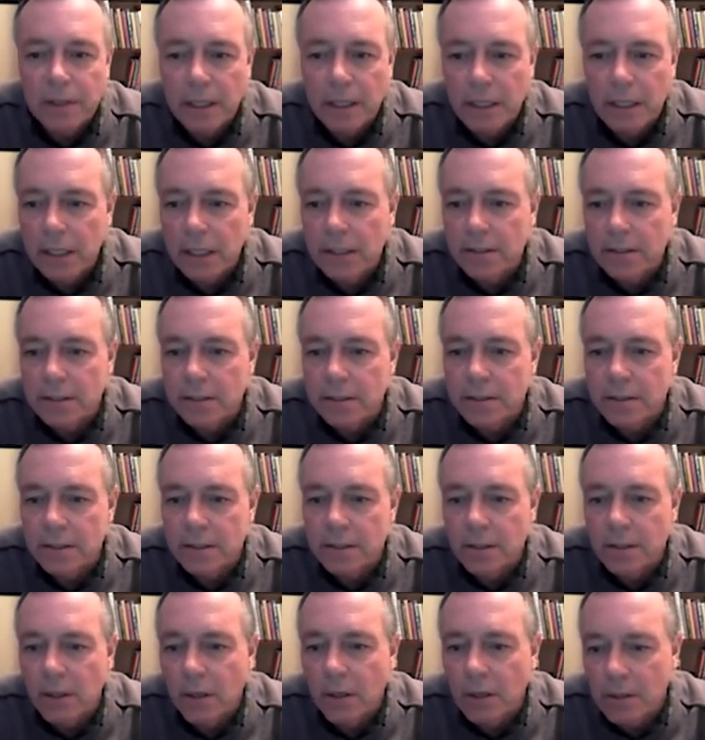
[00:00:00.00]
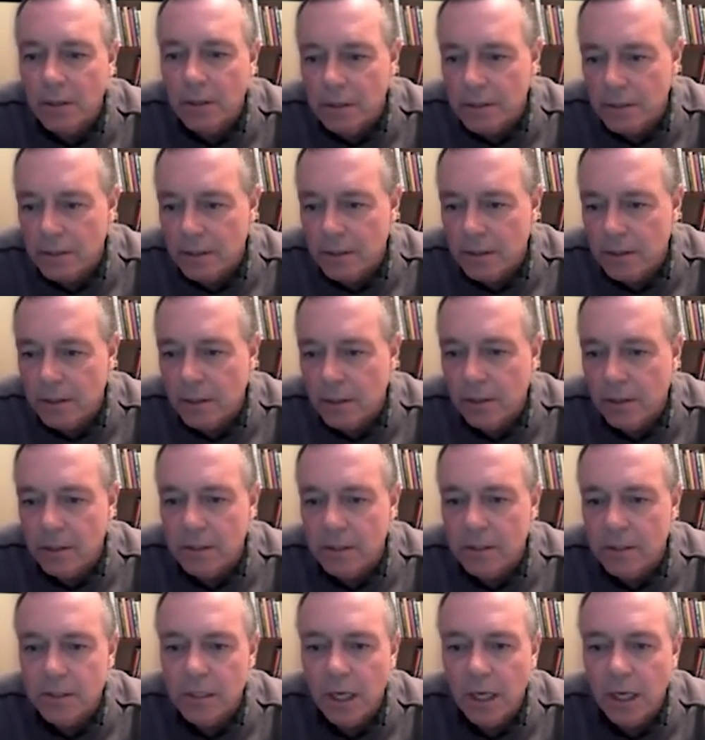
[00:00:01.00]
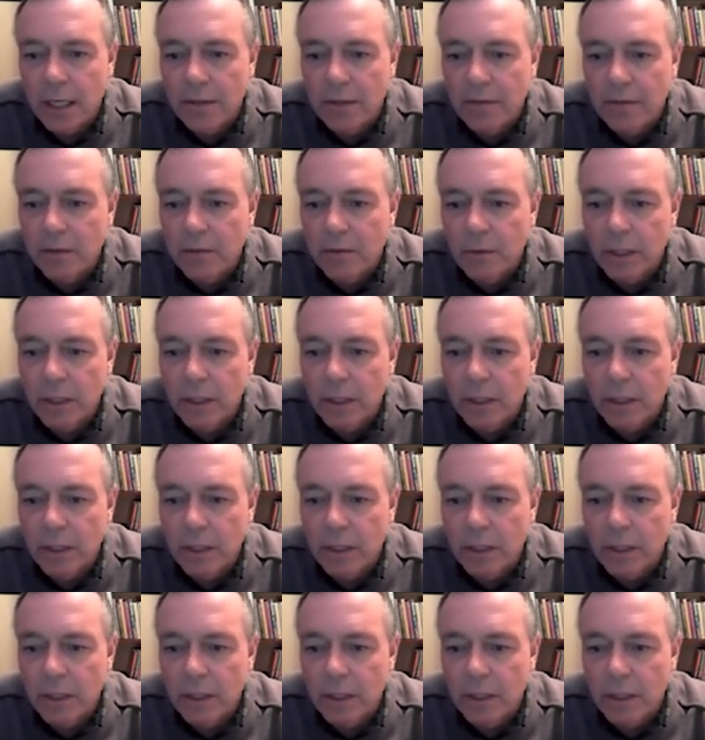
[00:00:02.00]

and along the side of it,